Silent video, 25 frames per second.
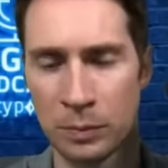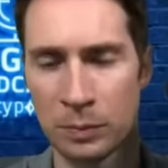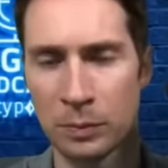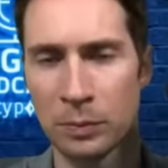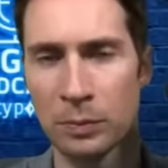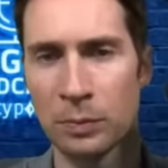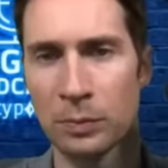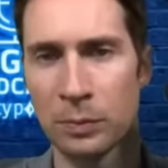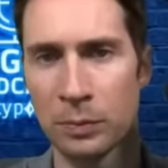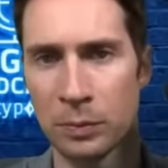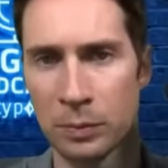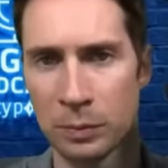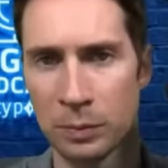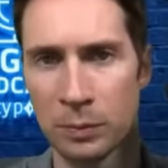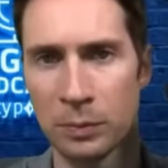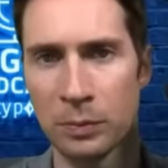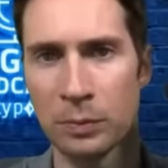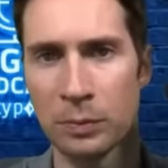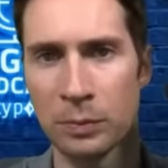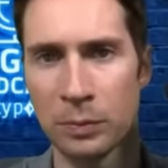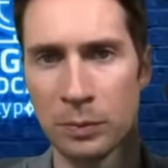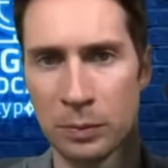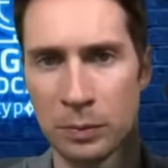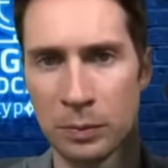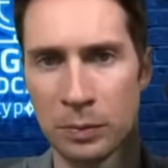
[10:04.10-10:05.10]

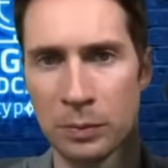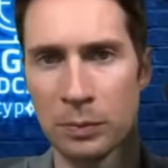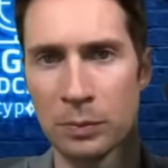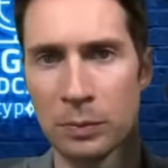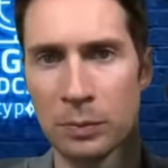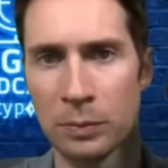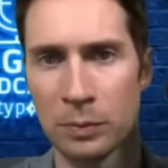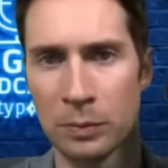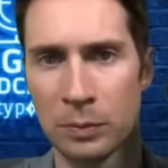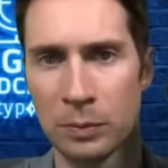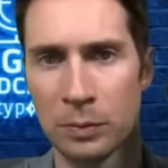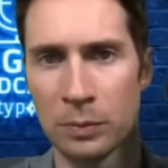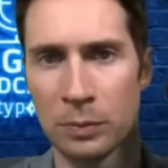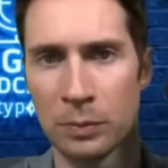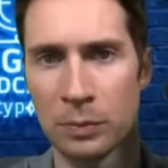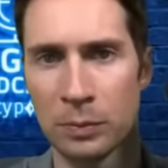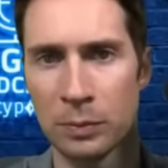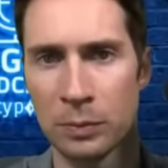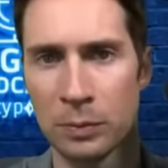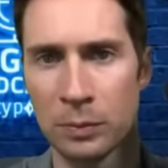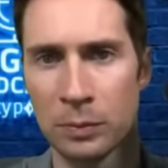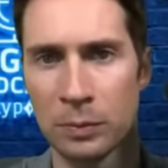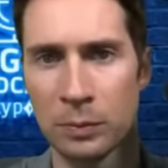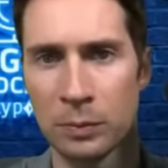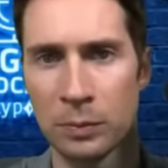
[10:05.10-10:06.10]

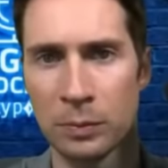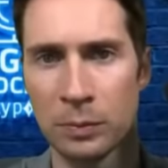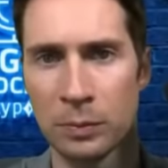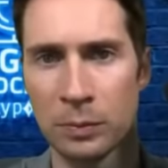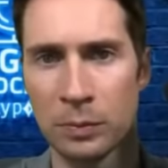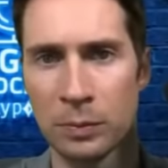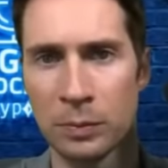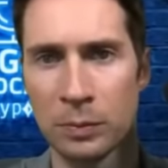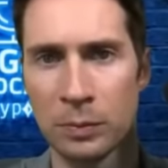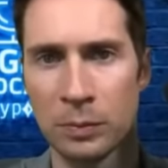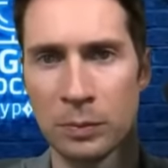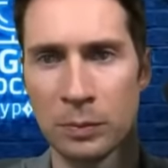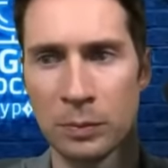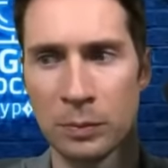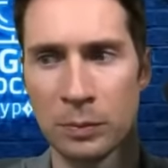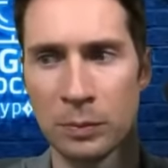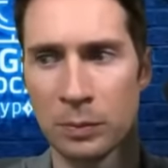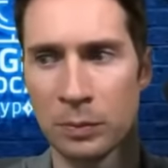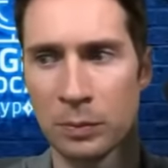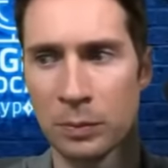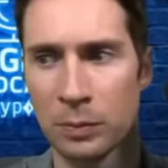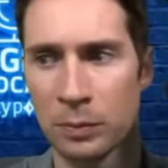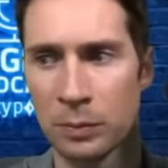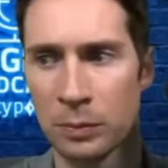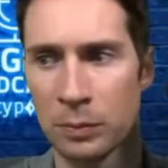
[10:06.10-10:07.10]

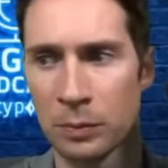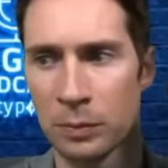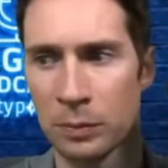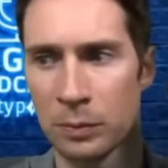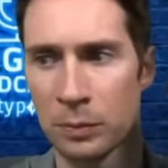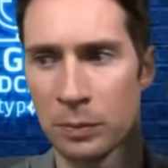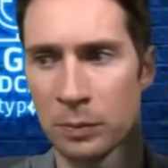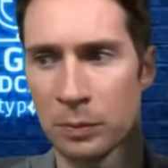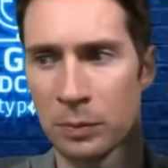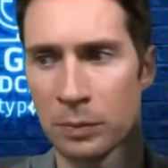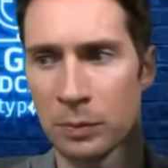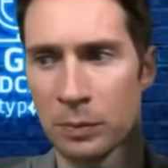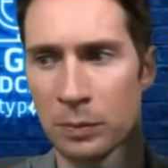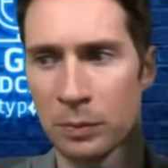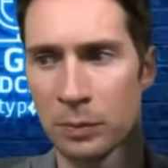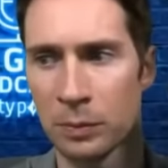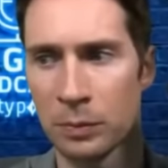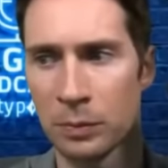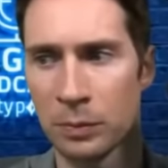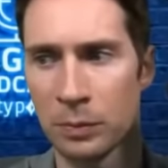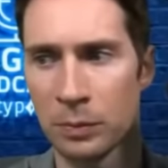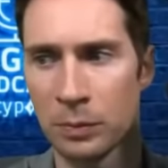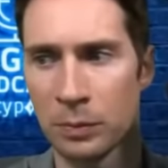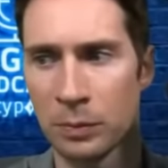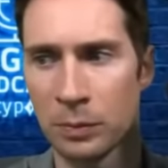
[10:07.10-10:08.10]

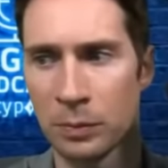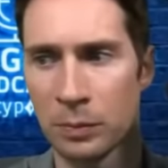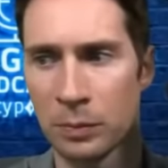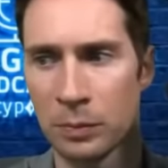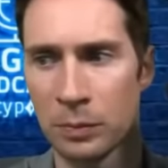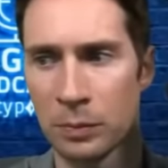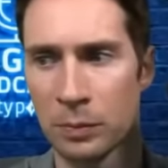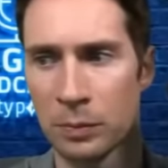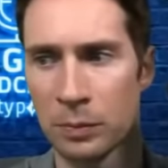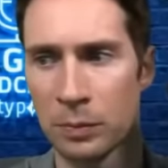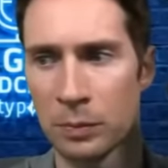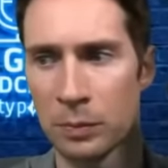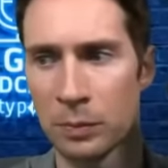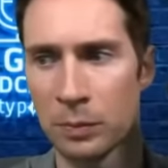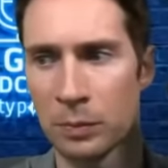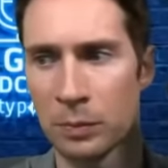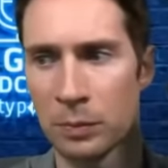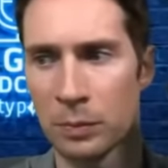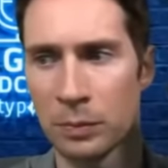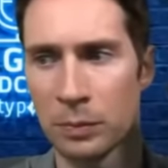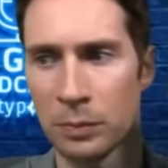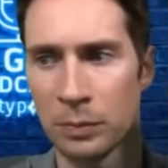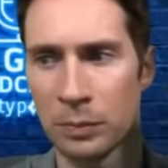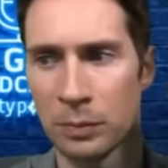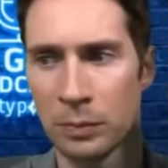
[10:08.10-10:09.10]

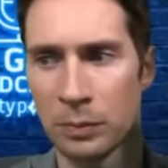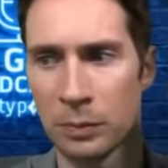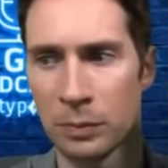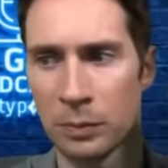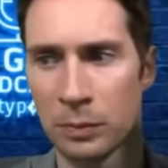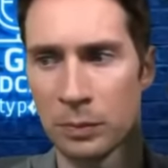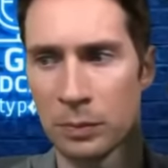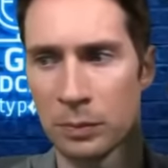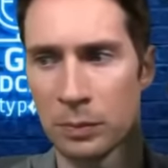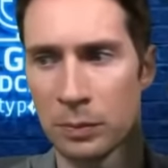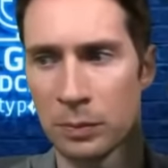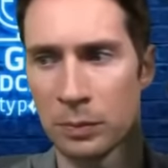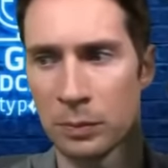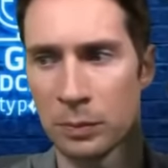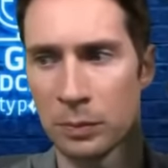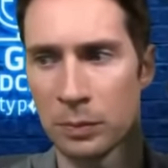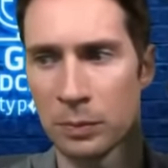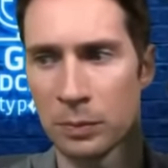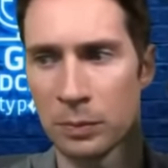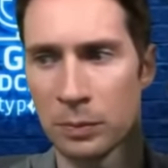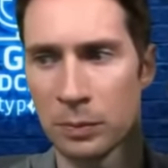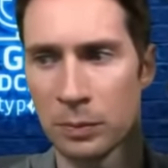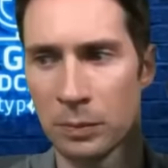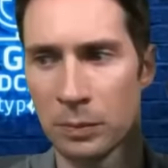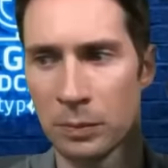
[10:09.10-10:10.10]

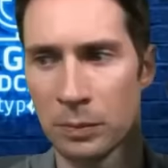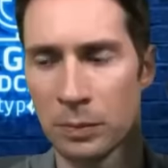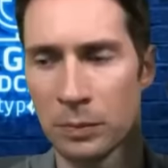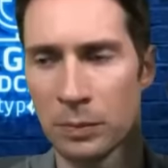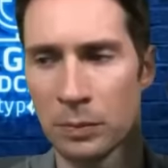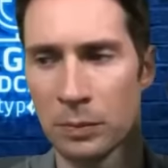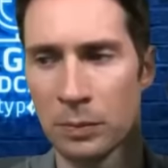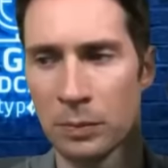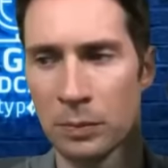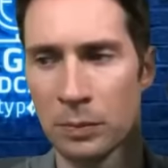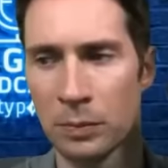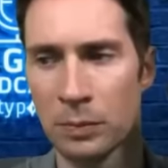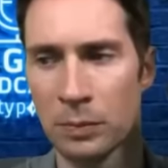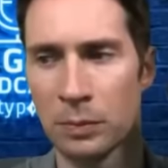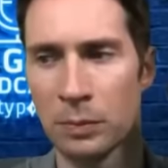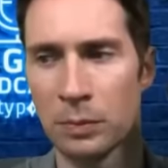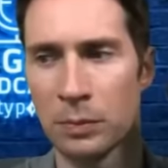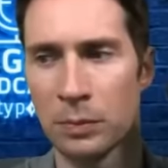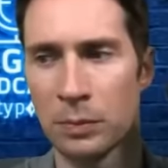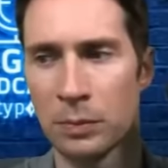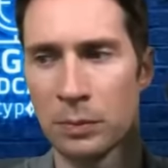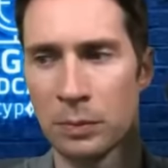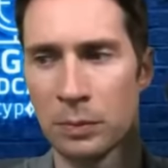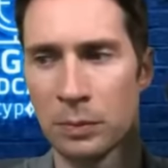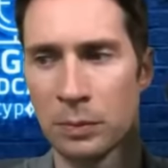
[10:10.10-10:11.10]

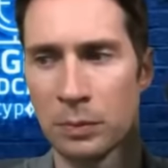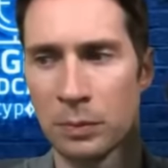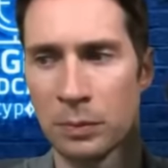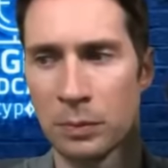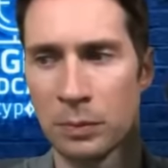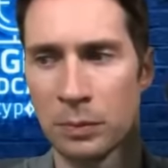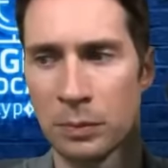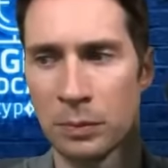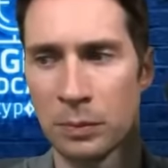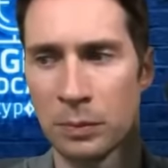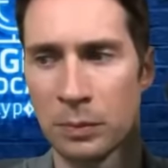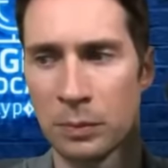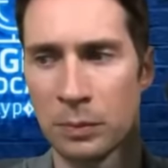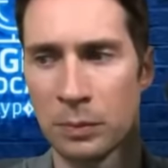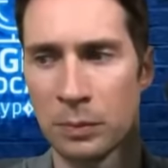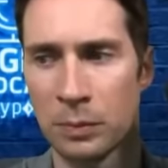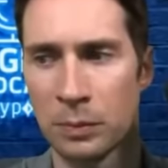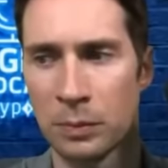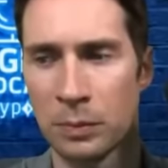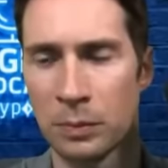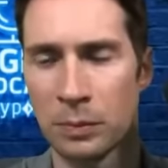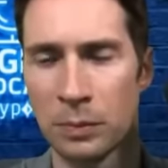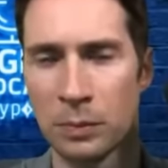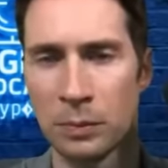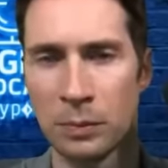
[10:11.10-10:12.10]
The person shown says nothing.